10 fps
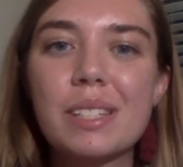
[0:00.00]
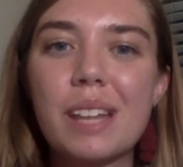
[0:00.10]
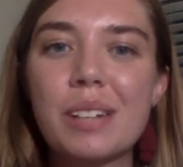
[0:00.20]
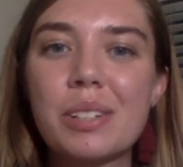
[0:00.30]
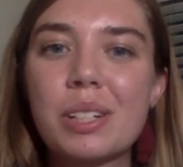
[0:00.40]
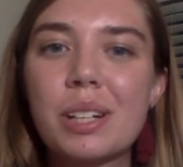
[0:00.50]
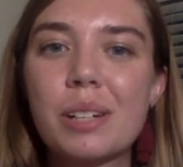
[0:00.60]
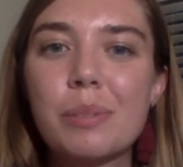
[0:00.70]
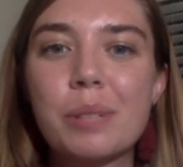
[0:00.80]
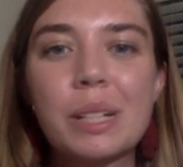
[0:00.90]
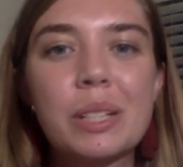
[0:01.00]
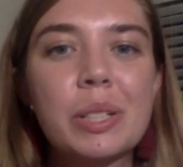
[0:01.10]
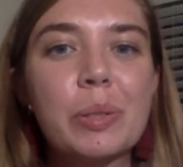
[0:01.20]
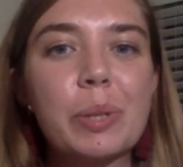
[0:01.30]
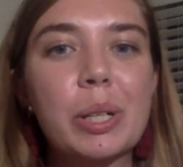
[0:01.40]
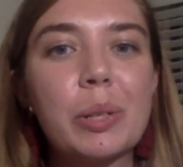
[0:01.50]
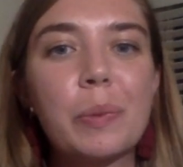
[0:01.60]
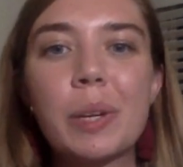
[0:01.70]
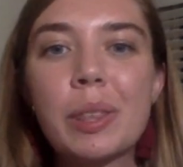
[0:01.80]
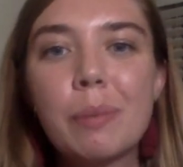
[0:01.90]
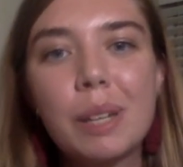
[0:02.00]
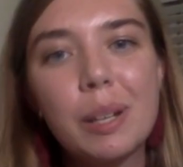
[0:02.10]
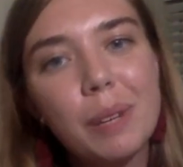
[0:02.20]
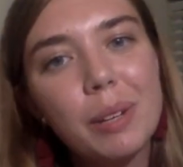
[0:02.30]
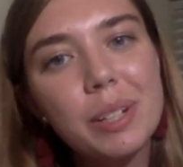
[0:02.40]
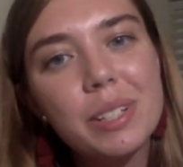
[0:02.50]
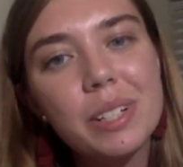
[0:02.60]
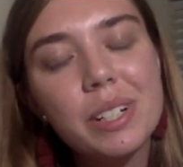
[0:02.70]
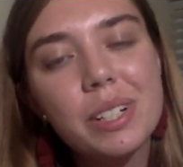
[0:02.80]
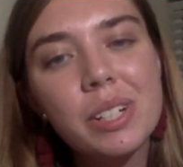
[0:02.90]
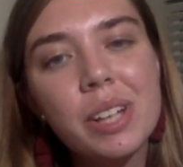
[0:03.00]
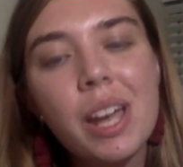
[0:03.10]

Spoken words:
actually kind of wanting to work with me on my research.